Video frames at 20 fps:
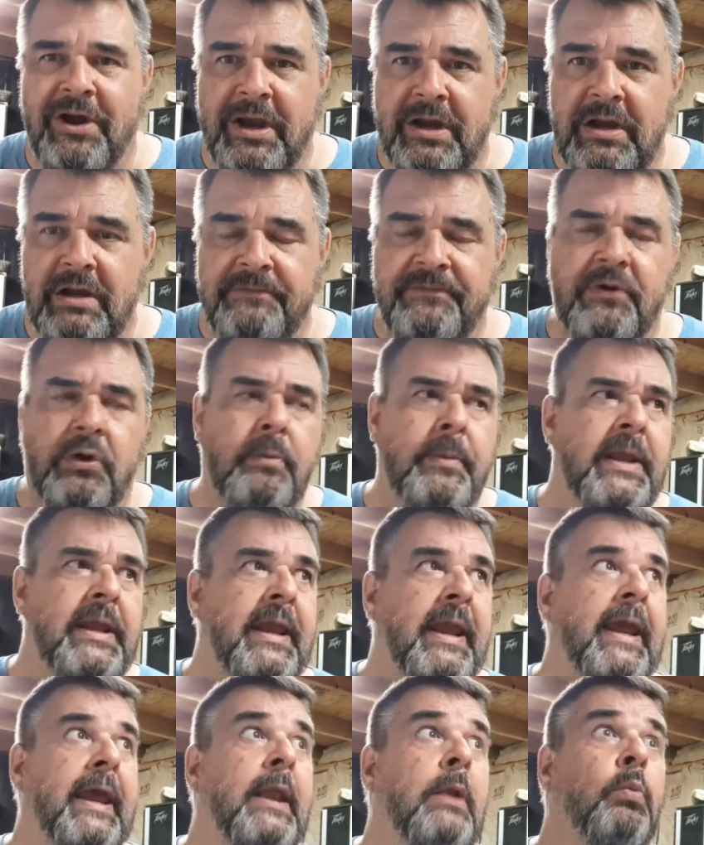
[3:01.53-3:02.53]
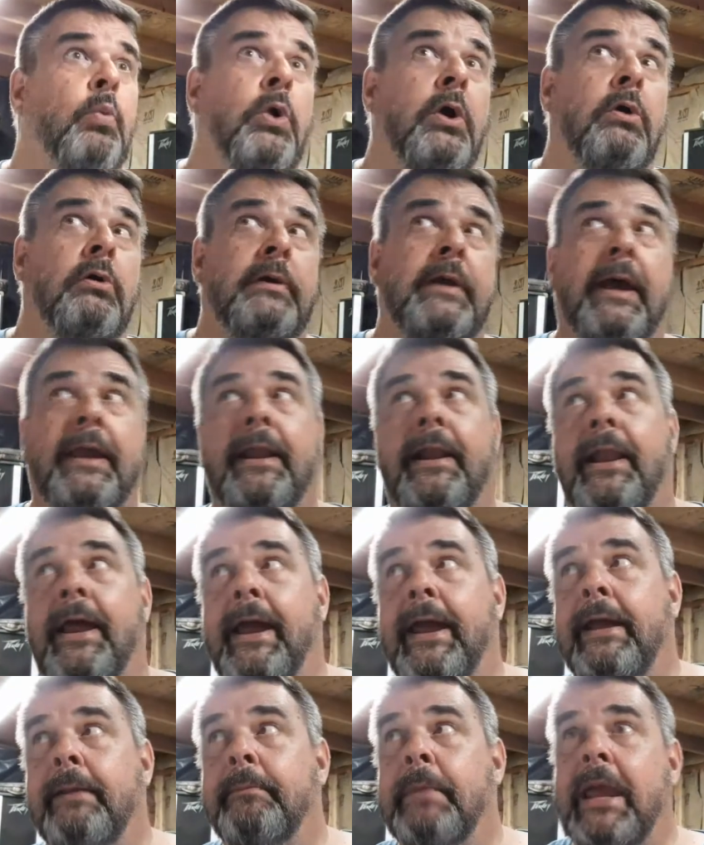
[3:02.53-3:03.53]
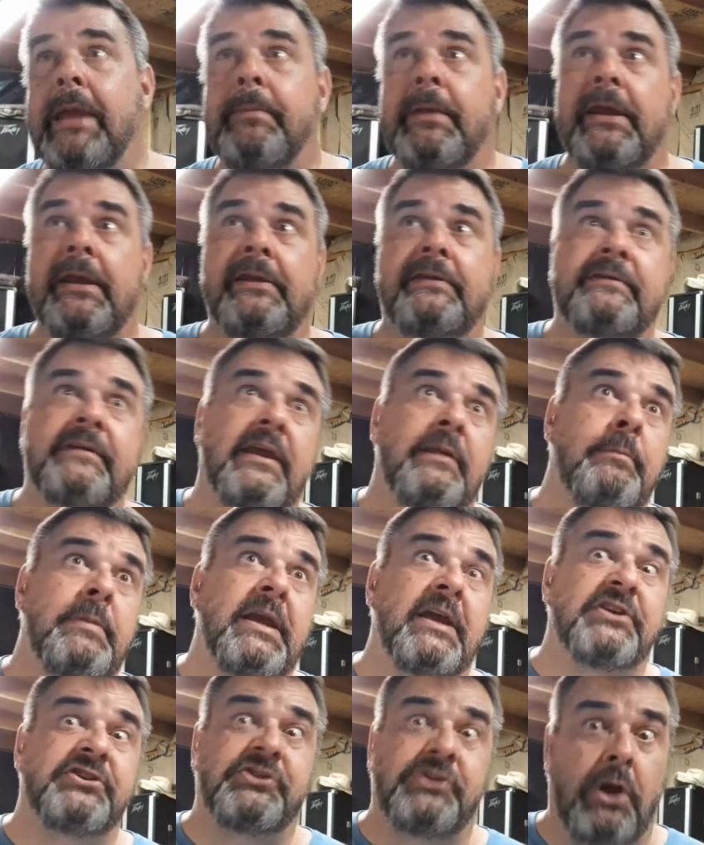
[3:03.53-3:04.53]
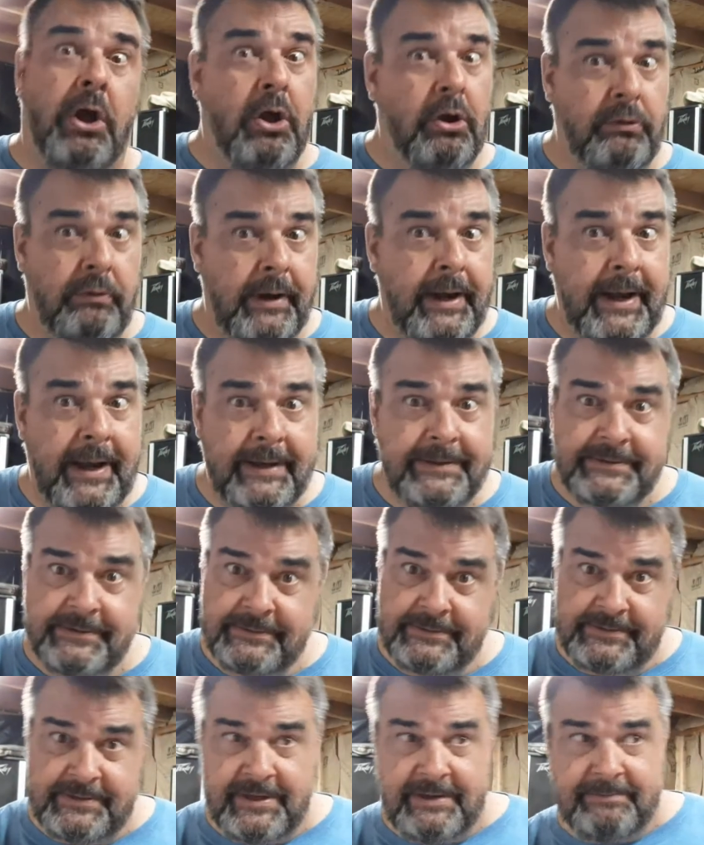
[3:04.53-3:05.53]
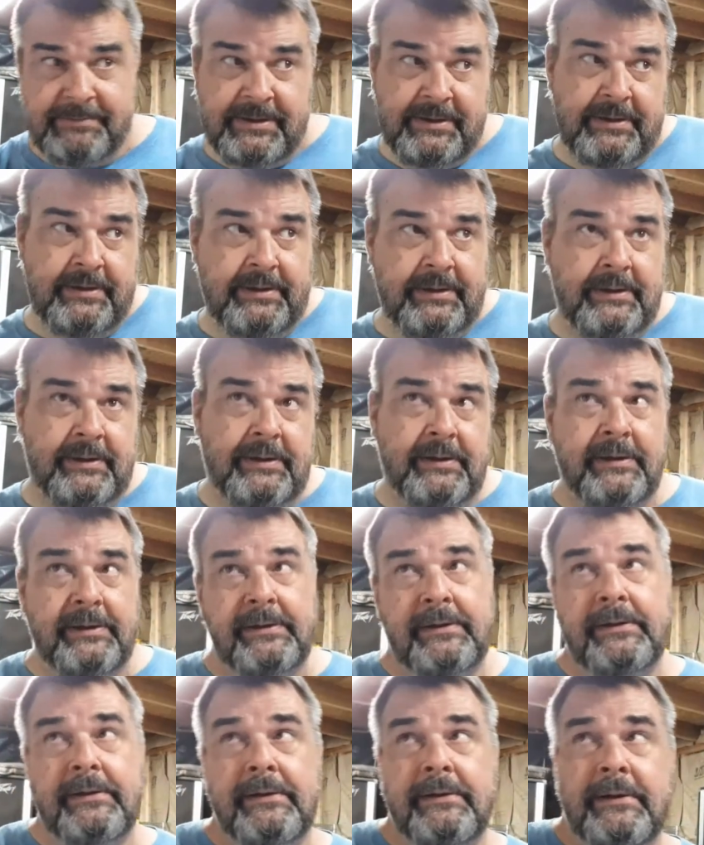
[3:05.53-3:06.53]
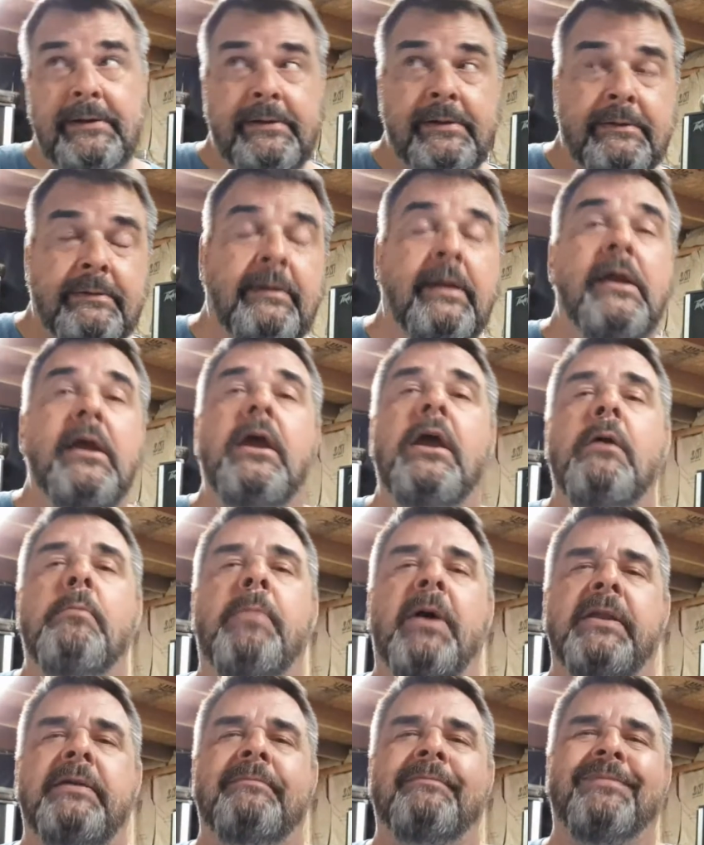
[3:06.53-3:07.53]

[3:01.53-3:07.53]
enough for me and will kind of like maybe send me a sawgrass or something, you know. But